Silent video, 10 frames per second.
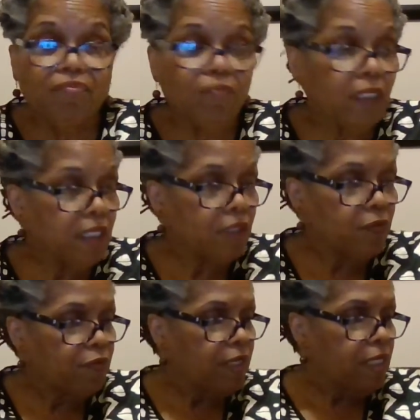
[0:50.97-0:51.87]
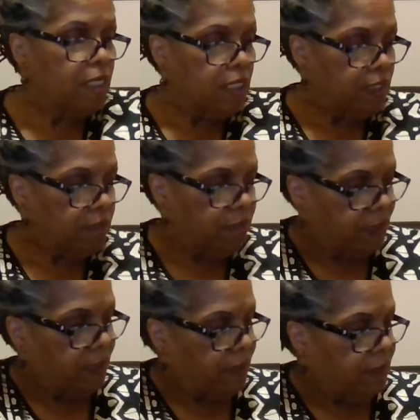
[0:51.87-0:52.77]
we're gonna read a little
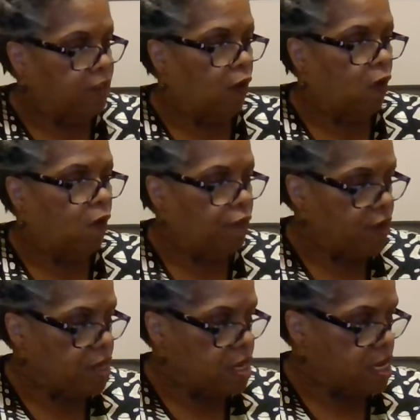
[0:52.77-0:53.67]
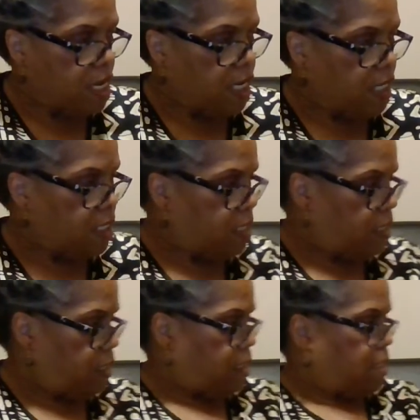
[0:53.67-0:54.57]
bit and don't forget
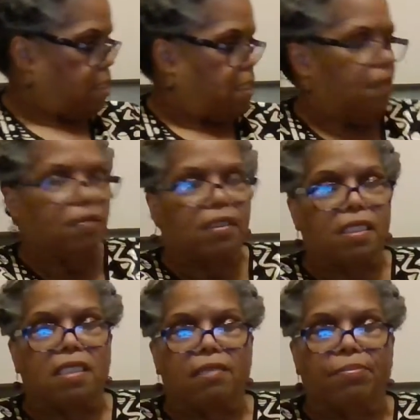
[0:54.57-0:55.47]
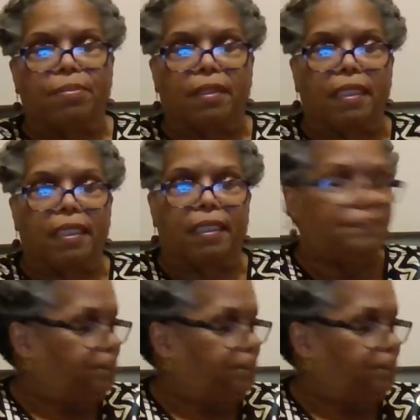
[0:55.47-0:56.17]
let's see oh, this is the book yeah